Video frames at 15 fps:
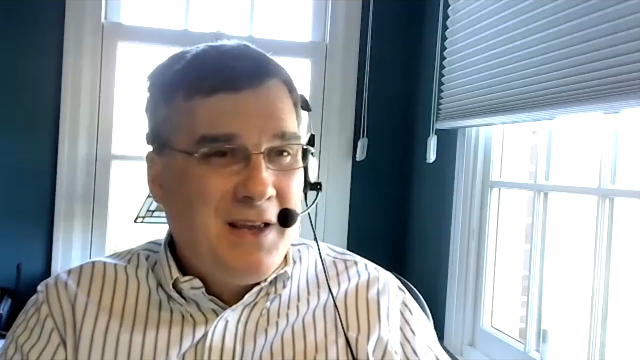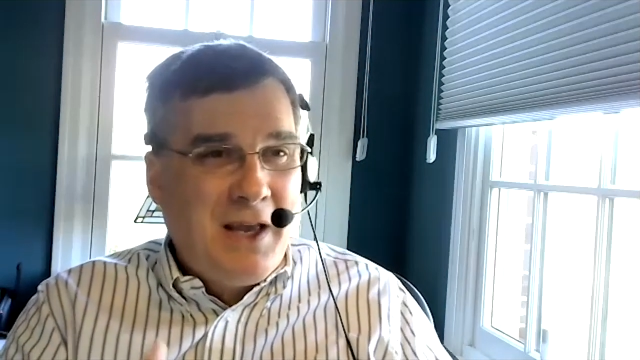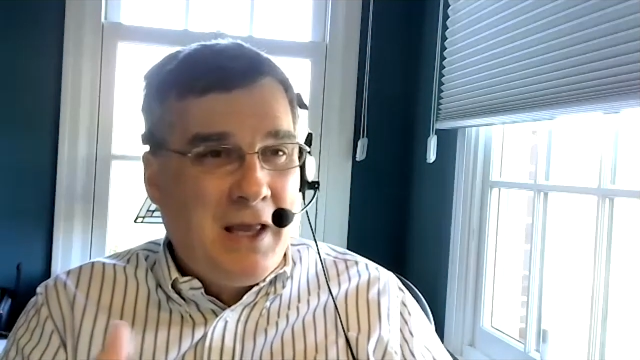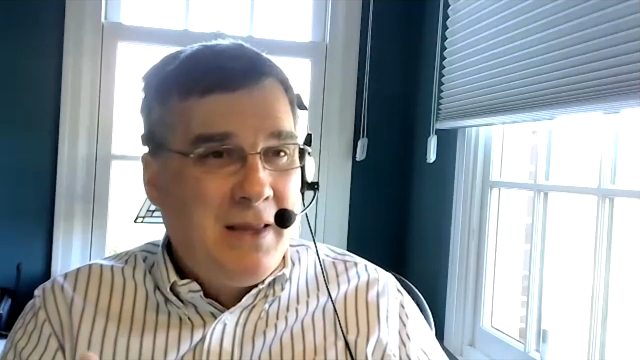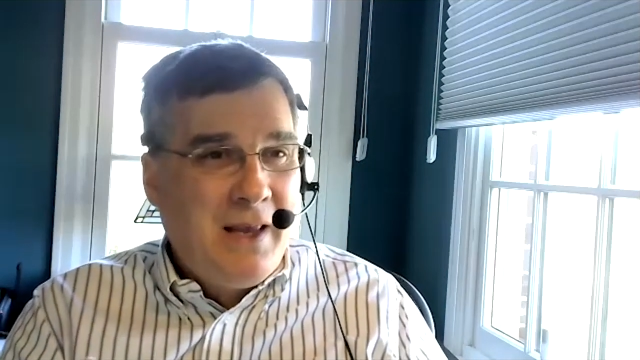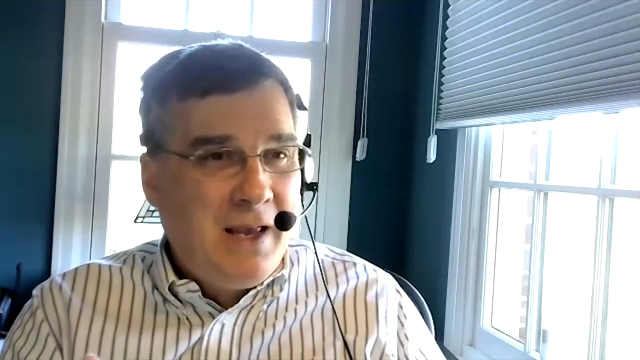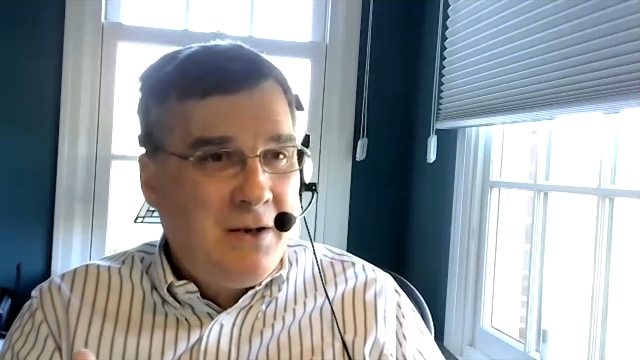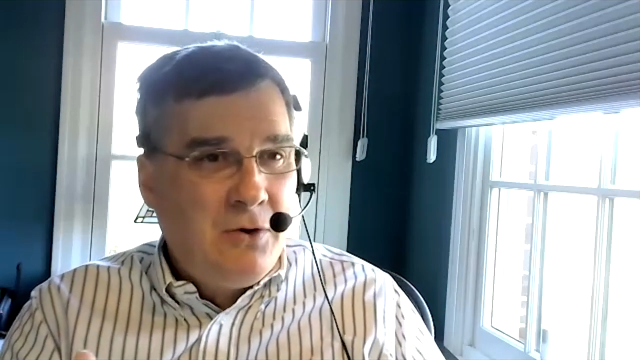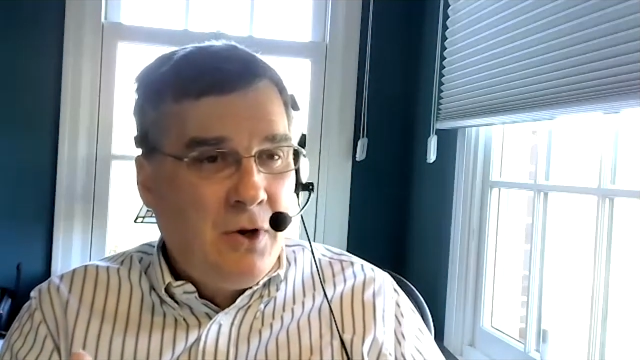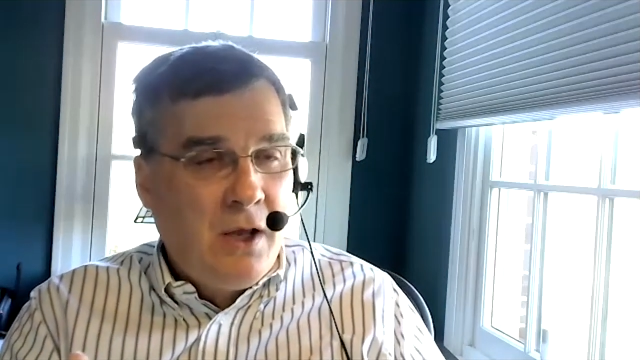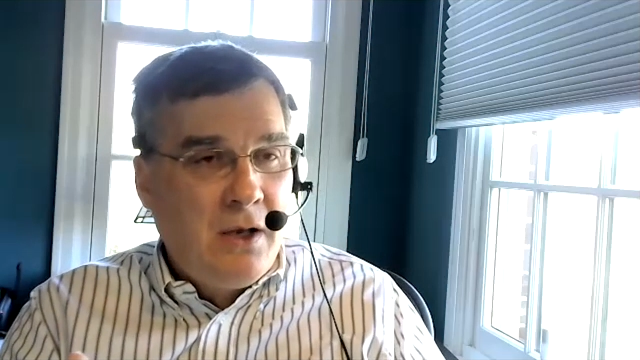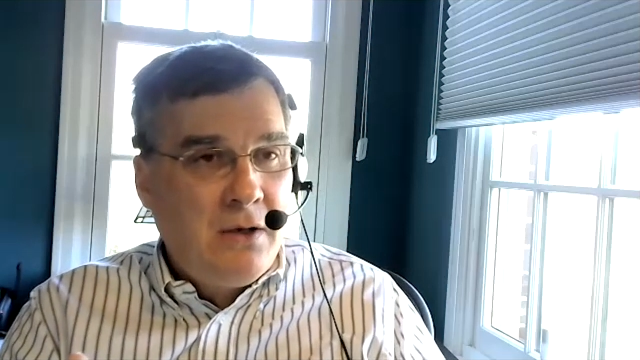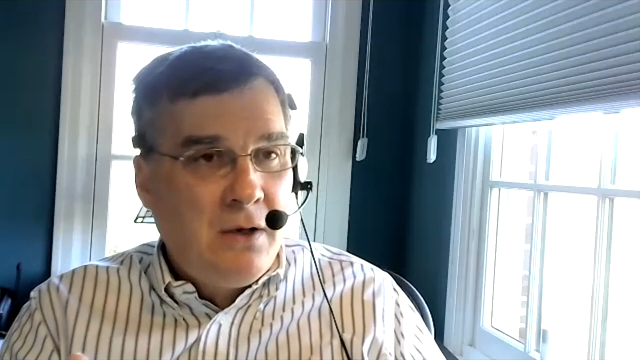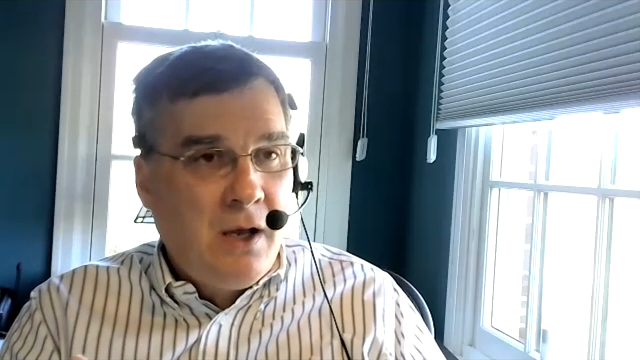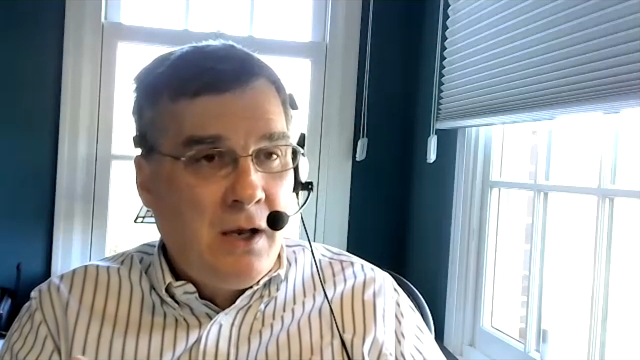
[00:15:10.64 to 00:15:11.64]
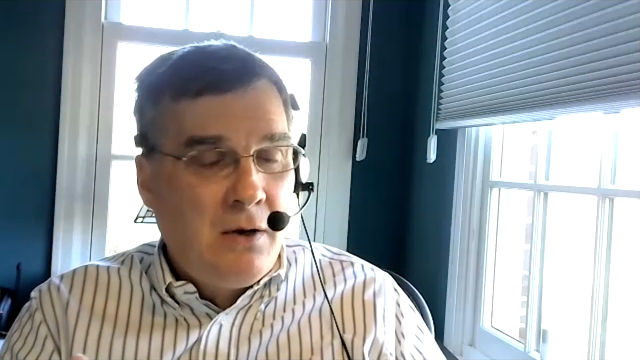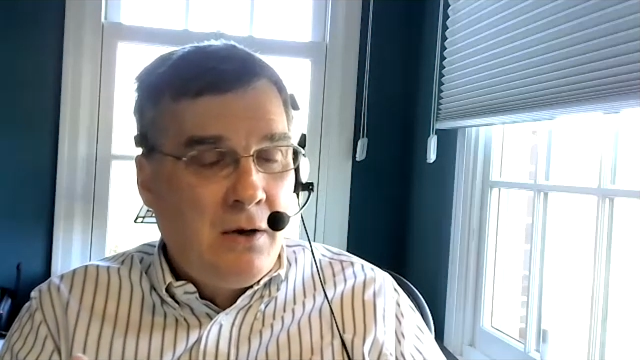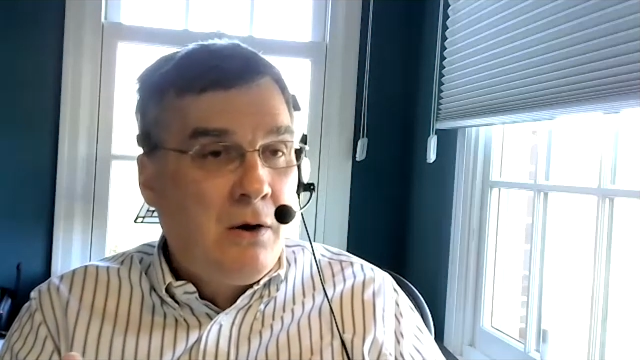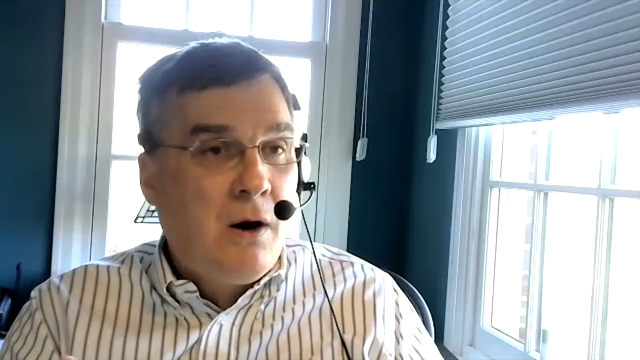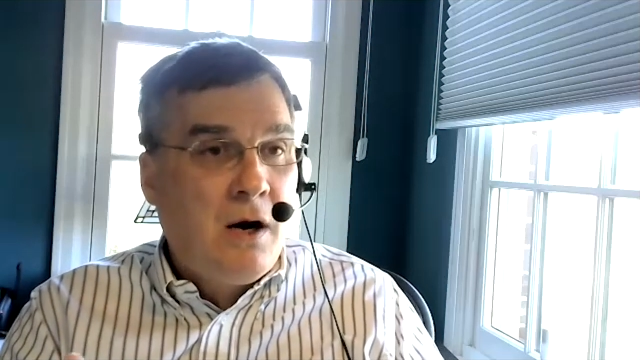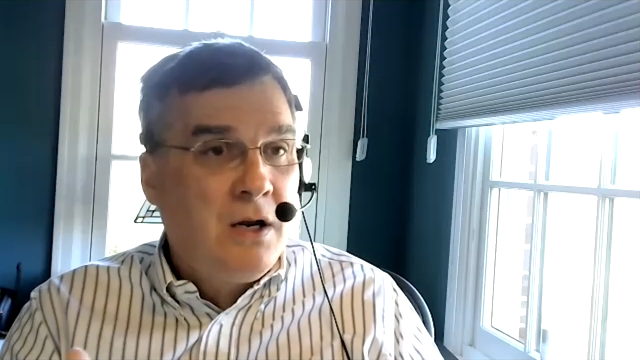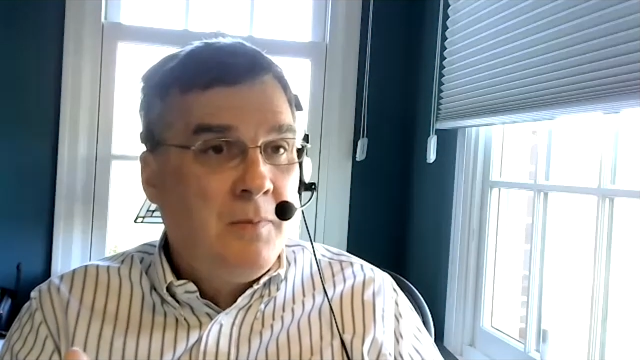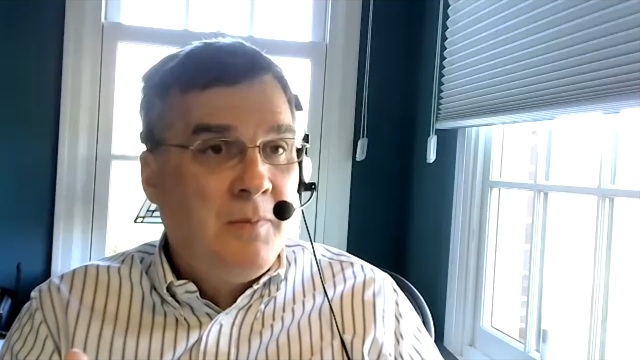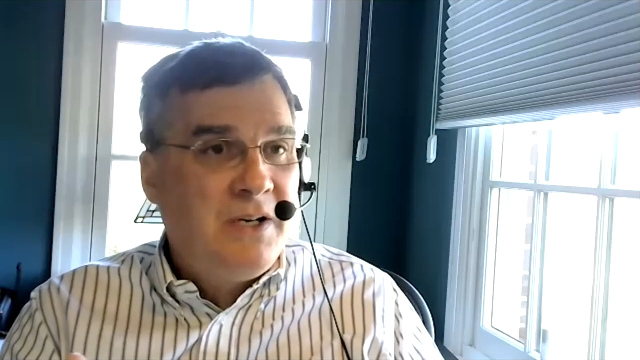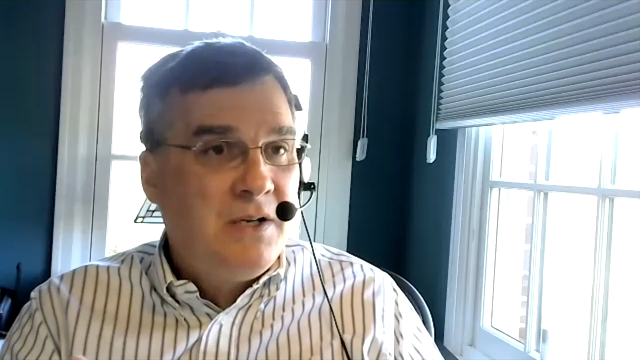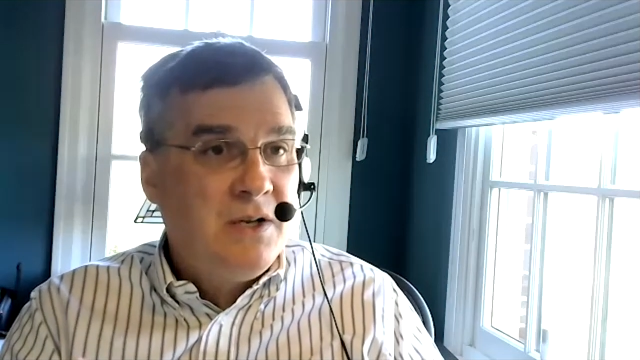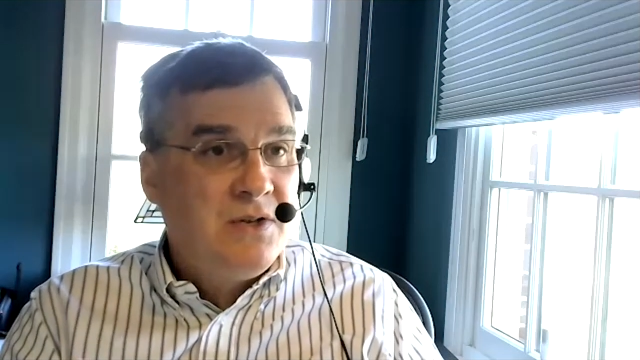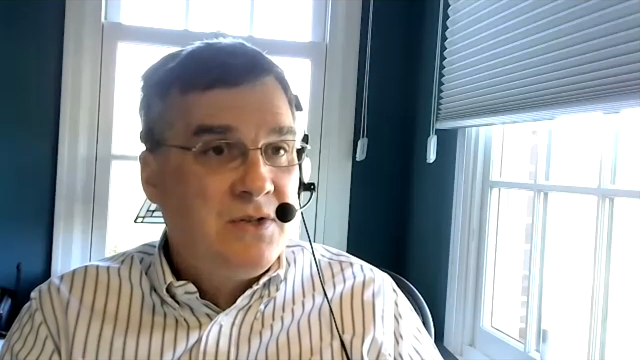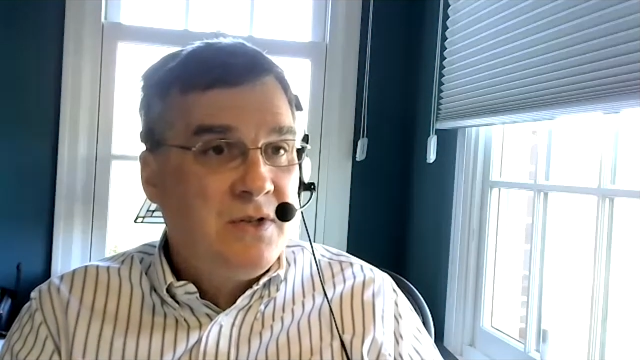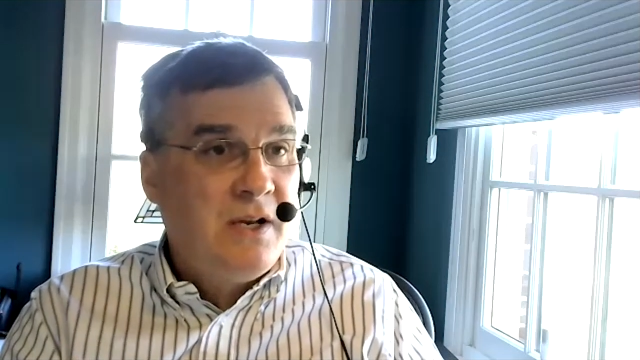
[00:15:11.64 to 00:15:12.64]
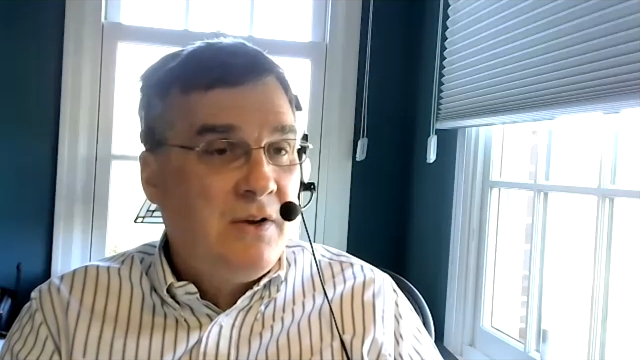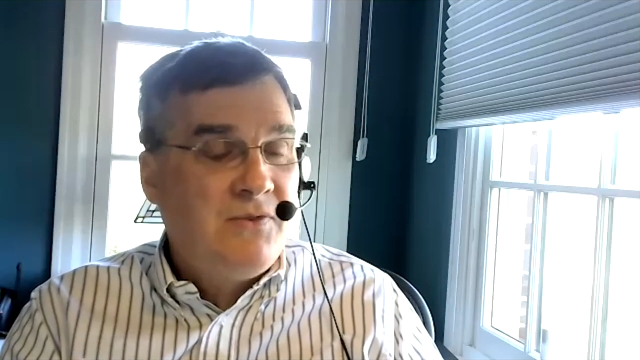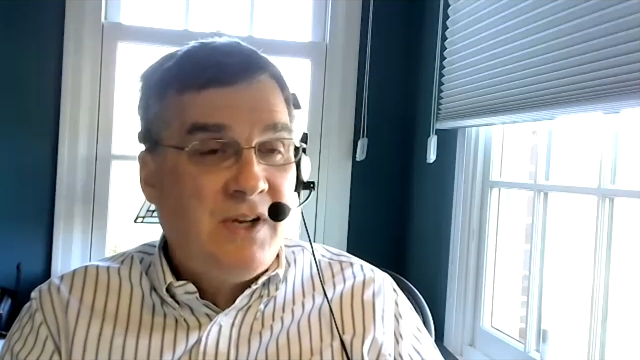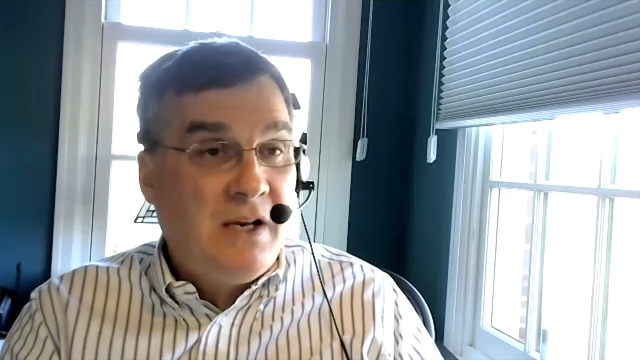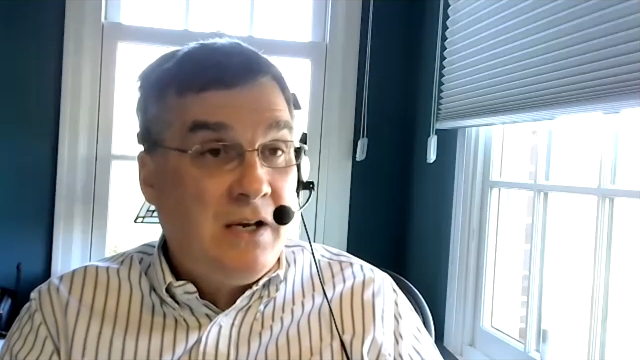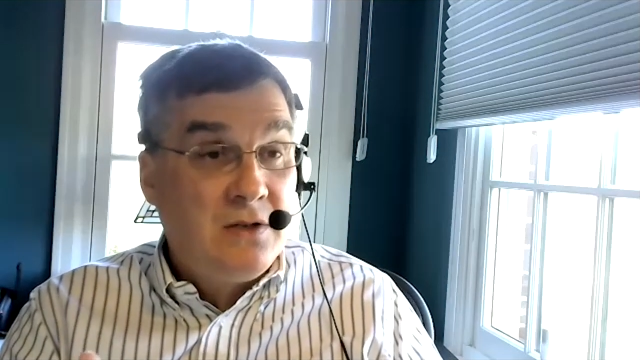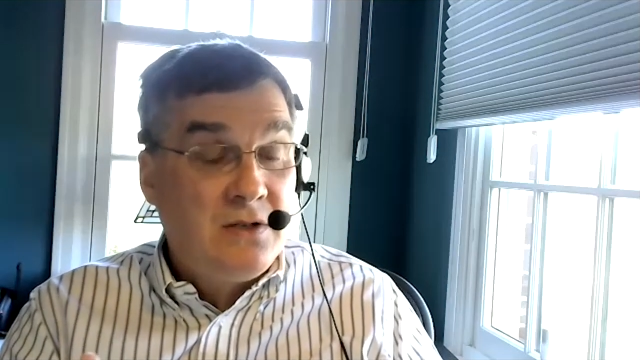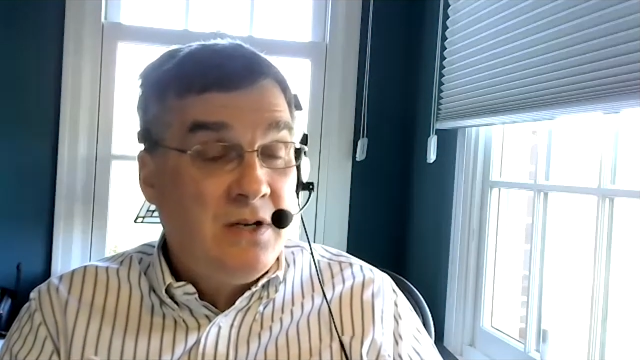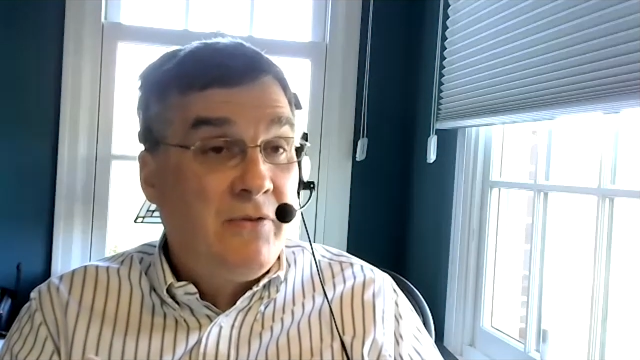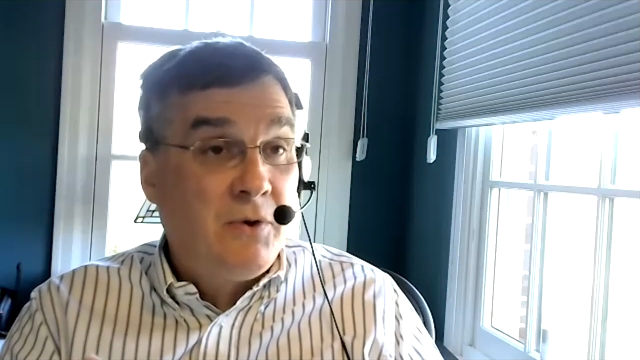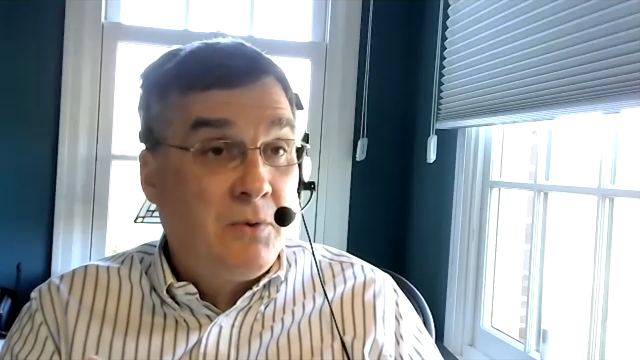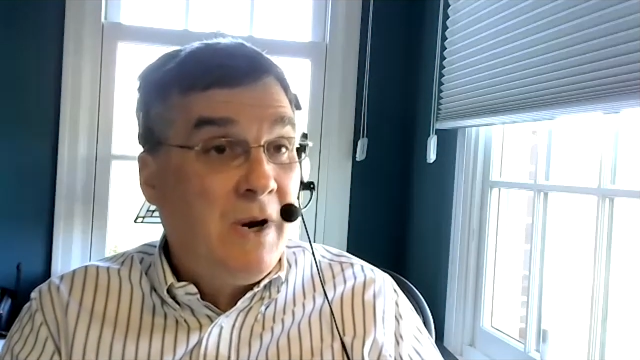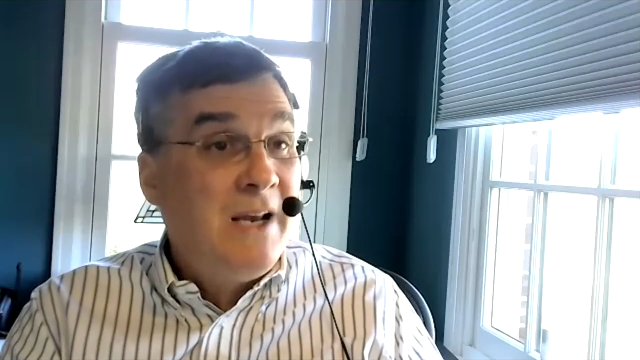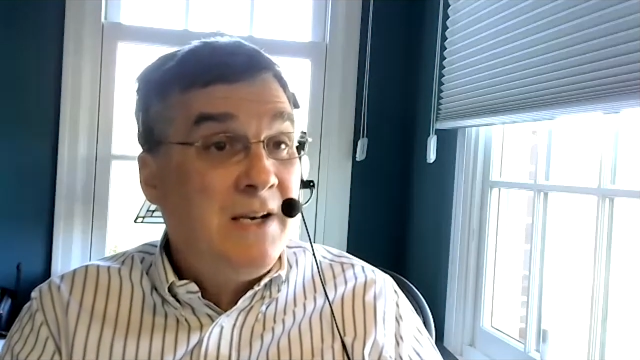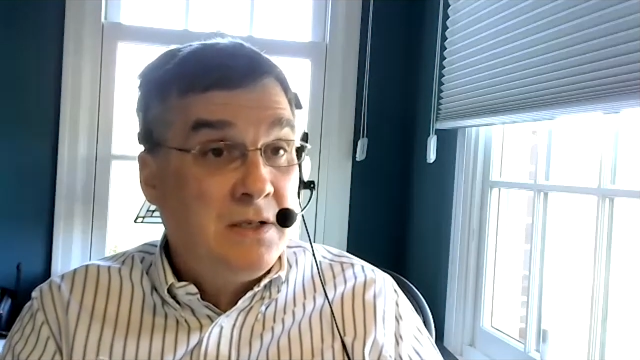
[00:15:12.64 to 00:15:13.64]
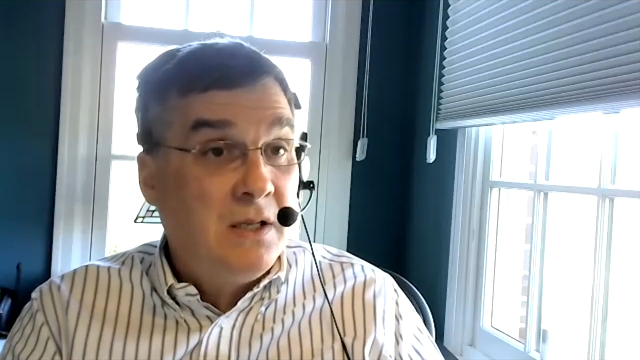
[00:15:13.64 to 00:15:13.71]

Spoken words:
and her argument is that FDA doesn't have the right